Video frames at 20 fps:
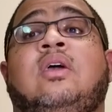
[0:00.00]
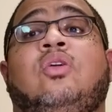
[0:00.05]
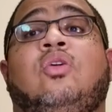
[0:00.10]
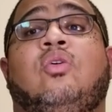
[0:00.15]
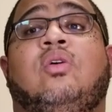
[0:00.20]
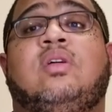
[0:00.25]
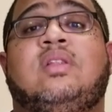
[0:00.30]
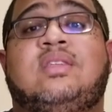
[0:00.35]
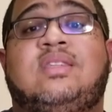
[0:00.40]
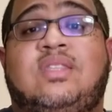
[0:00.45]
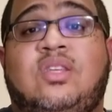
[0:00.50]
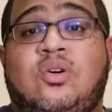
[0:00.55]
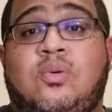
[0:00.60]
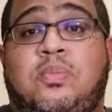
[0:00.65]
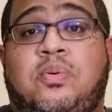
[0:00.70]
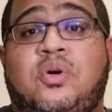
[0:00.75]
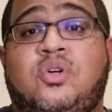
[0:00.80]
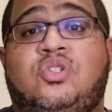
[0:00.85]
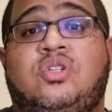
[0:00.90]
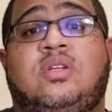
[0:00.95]
You can still
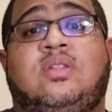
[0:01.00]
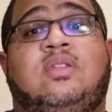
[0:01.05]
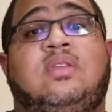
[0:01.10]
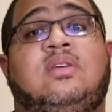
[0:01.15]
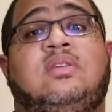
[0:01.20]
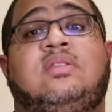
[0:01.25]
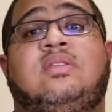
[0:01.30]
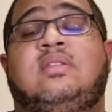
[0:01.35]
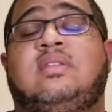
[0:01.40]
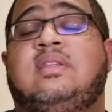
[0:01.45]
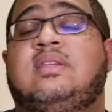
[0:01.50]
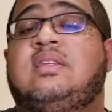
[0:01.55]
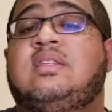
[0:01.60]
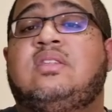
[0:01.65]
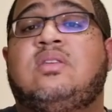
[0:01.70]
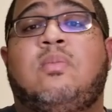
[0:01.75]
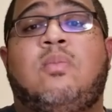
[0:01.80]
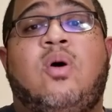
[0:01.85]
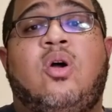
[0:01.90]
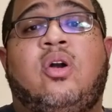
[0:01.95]
push it. This is
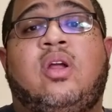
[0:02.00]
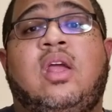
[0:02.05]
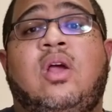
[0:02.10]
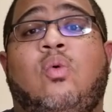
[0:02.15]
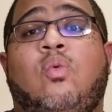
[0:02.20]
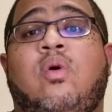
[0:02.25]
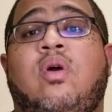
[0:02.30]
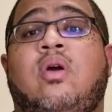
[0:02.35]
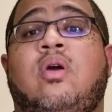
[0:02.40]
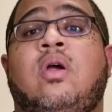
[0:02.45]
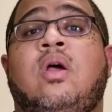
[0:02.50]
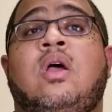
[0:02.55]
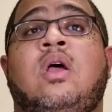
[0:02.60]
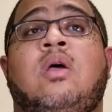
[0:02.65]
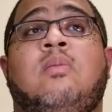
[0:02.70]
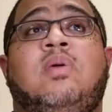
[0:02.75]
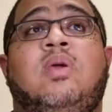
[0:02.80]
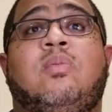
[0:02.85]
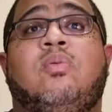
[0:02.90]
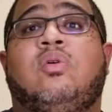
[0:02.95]
a market where
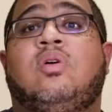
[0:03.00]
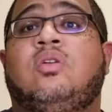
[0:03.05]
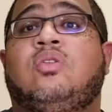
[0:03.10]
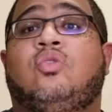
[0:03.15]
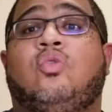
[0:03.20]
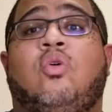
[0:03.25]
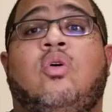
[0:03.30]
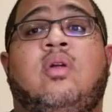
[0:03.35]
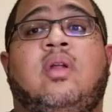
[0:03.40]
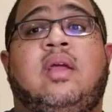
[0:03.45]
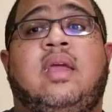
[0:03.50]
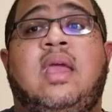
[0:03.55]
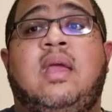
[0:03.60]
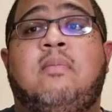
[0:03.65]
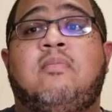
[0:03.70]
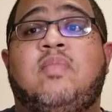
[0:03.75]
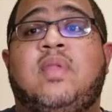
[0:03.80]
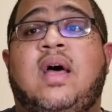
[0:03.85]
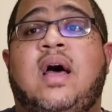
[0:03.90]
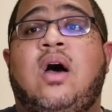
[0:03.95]
people can throw out a
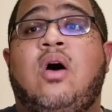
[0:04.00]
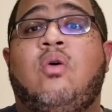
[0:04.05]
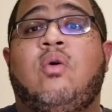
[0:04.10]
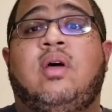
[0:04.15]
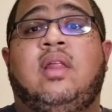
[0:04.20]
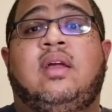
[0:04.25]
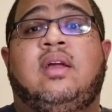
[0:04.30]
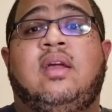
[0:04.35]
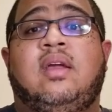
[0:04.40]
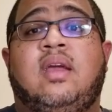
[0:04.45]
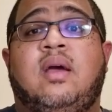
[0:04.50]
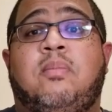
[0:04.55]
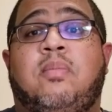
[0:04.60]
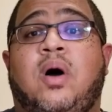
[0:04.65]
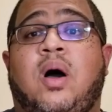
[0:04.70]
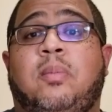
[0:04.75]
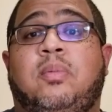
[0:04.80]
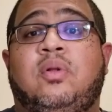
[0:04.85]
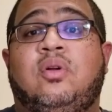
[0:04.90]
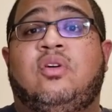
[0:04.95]
game now and it can get
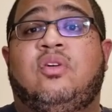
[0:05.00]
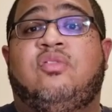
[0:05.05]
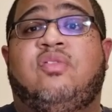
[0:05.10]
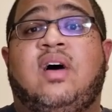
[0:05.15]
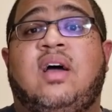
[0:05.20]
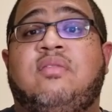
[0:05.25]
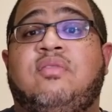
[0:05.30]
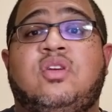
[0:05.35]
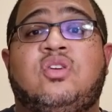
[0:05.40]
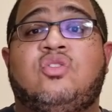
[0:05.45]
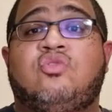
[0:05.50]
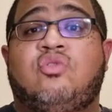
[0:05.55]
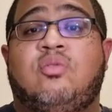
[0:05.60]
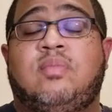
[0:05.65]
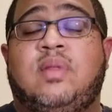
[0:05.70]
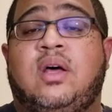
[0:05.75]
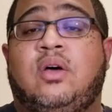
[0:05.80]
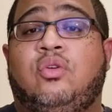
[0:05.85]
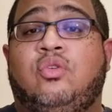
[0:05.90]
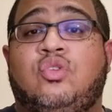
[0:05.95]
popular 5 years from
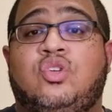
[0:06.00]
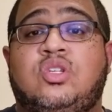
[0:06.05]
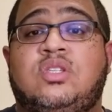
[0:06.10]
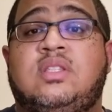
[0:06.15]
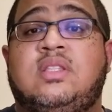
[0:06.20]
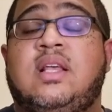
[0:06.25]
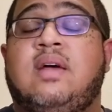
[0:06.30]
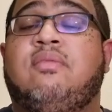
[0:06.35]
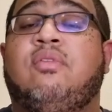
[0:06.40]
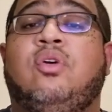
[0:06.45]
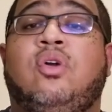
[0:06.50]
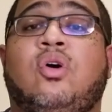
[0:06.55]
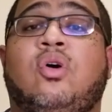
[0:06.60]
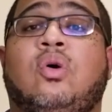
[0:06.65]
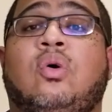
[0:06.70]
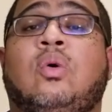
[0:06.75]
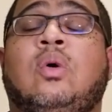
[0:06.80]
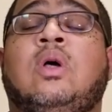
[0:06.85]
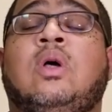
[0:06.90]
now. You just never know.